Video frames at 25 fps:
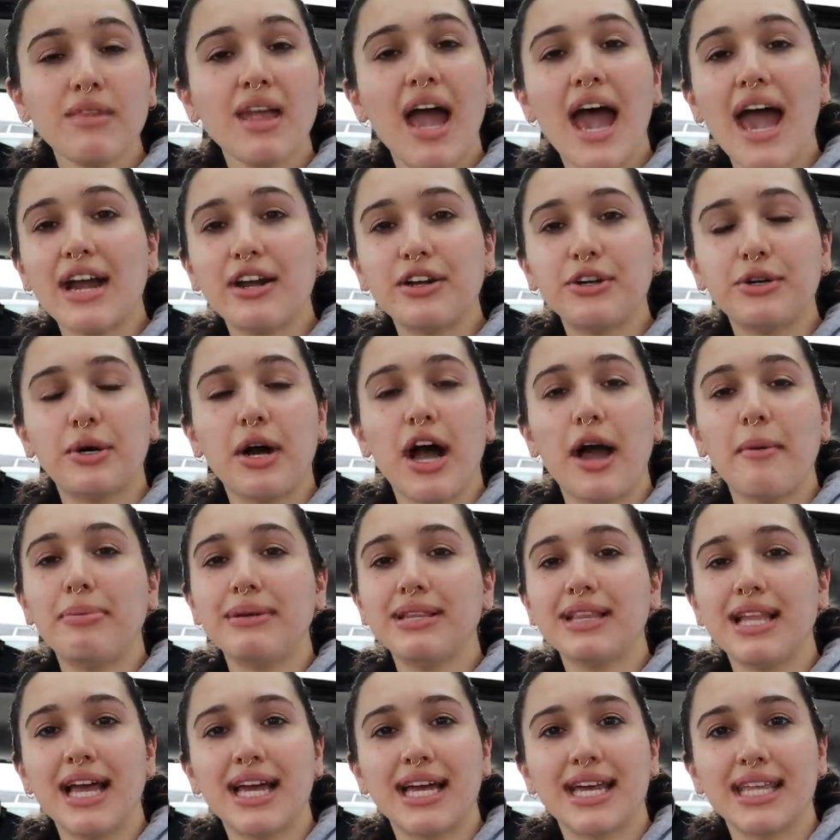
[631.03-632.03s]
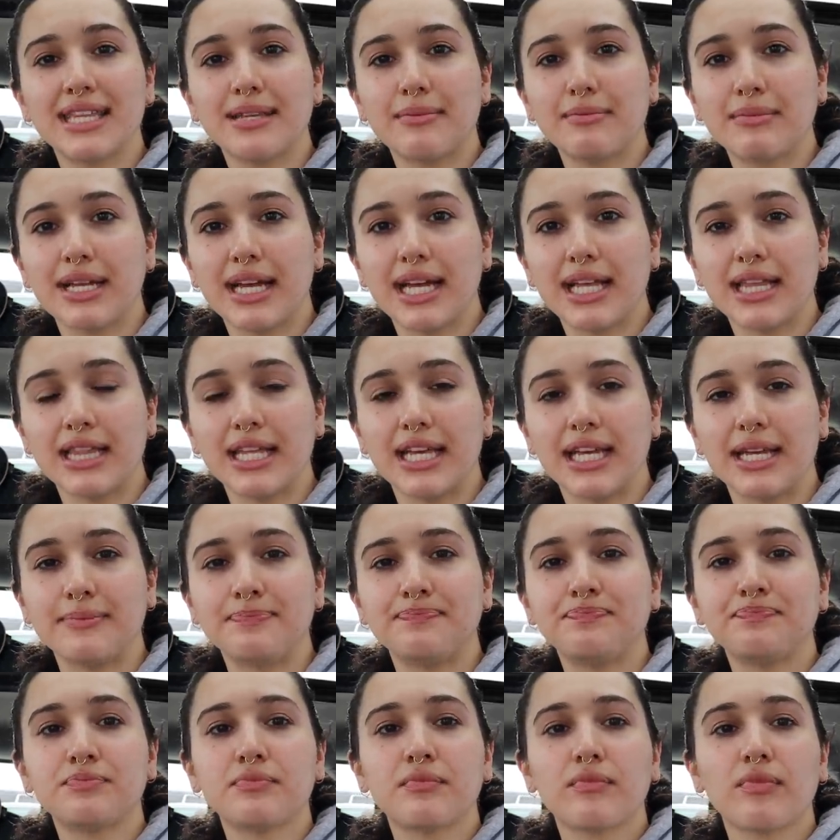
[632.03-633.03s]
I don't know. I've been liking them lately.
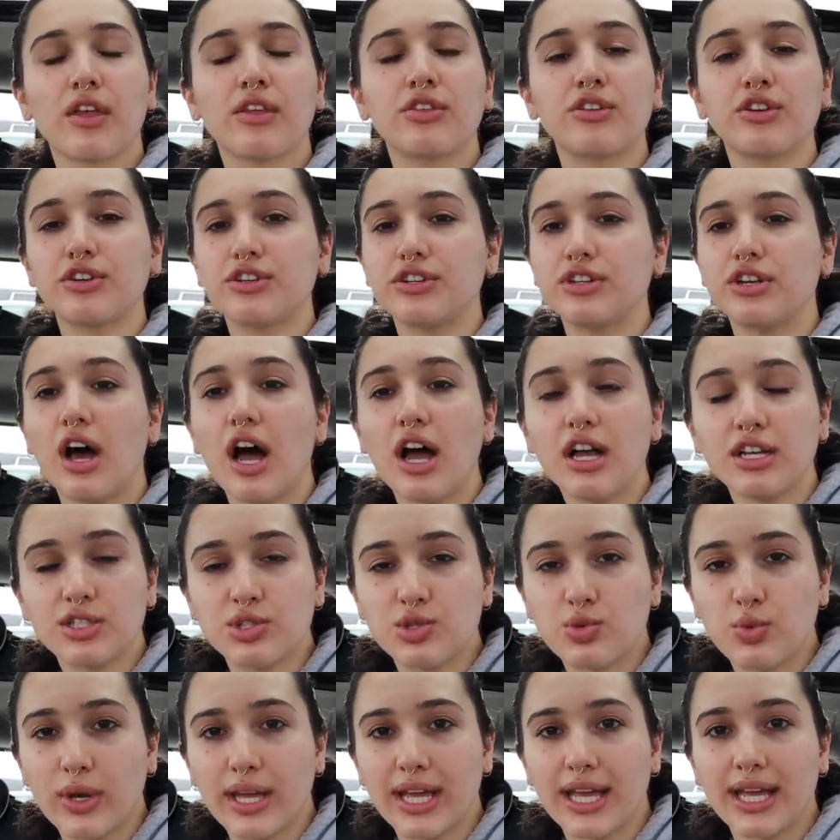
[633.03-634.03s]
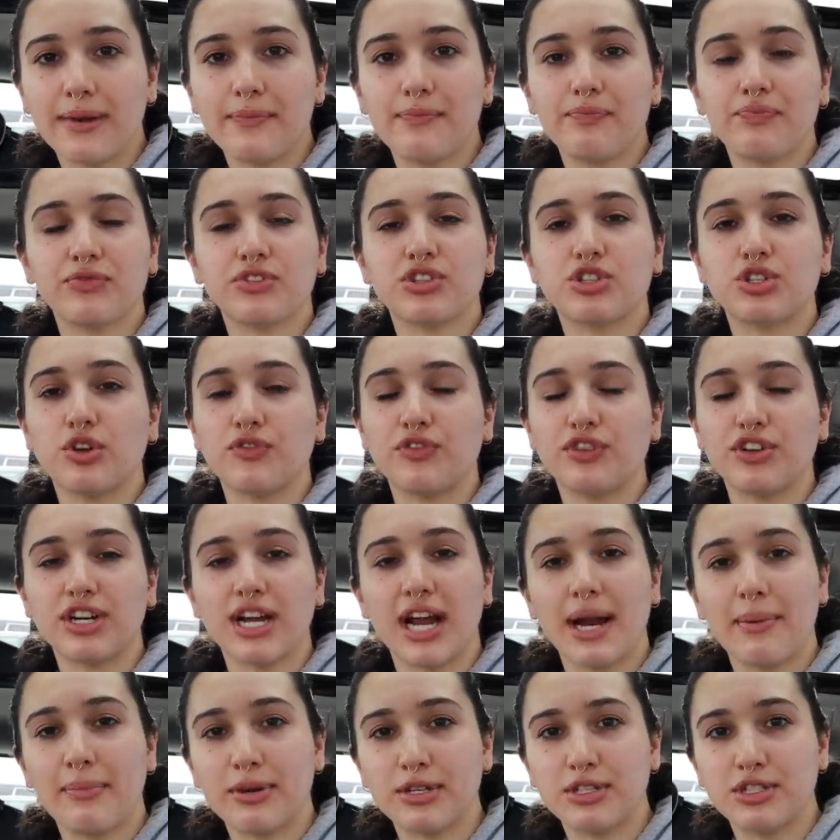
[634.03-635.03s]
They're not sweet. So if you're the
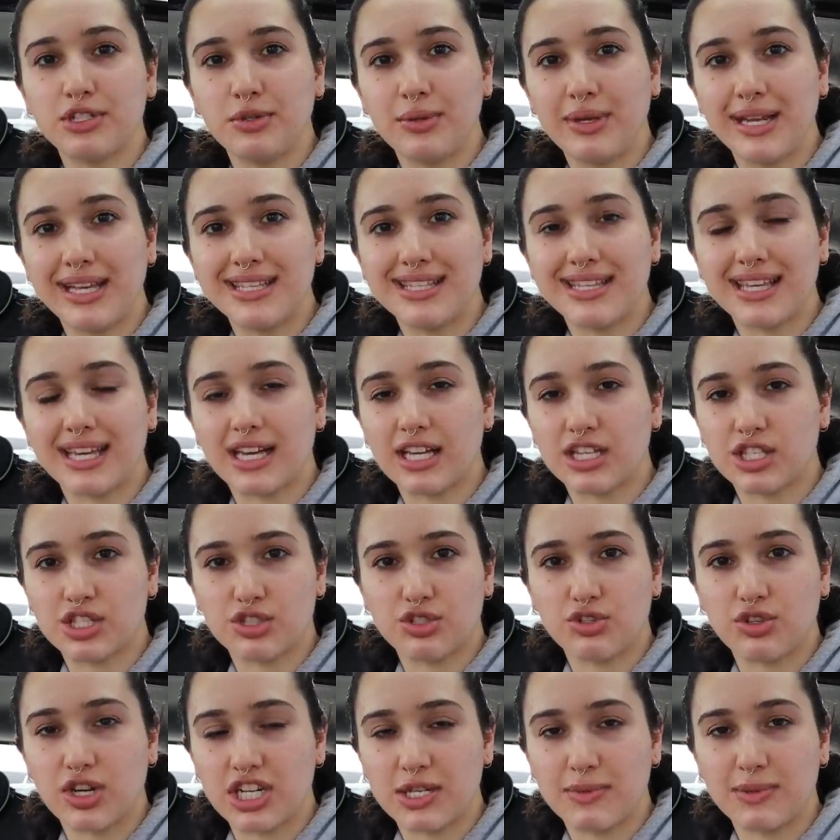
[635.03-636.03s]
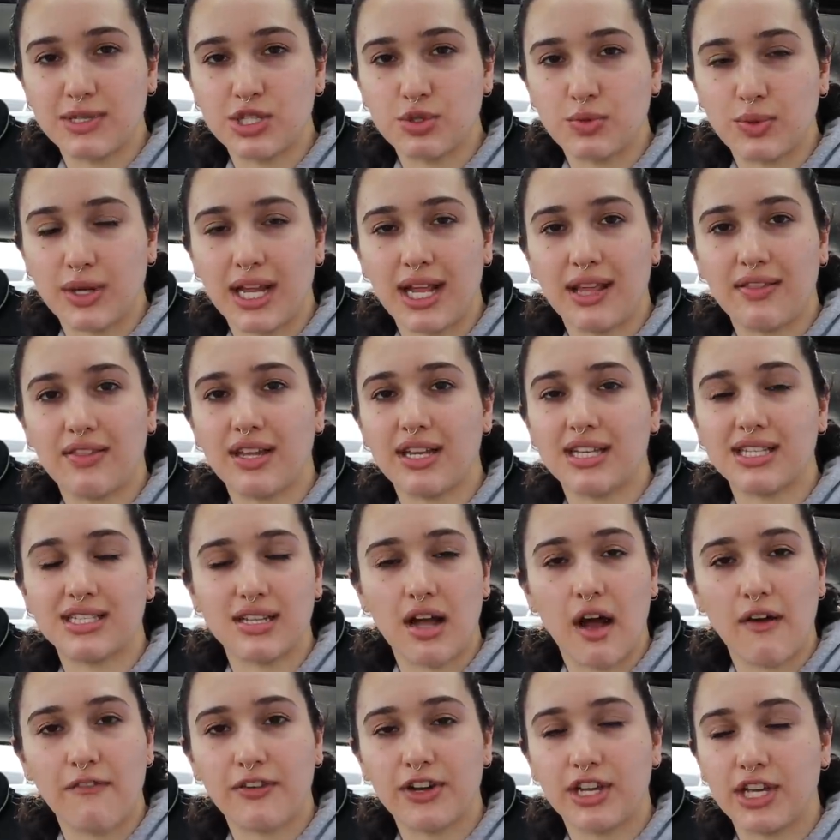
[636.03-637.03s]
kind of person who needs like a drink to be sweet, then it's
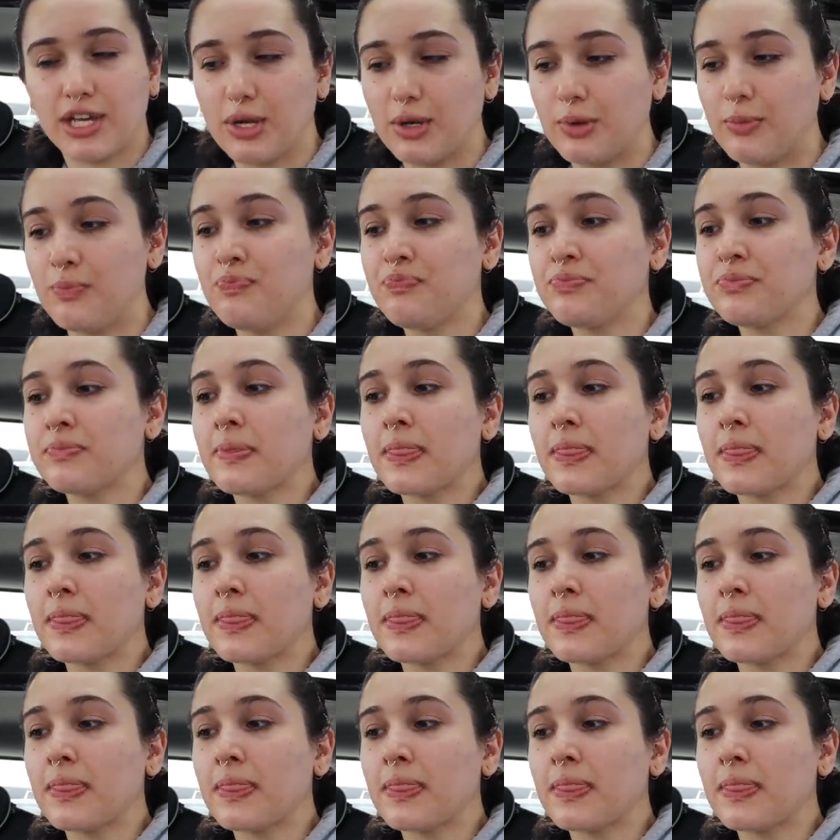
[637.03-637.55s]
not for you.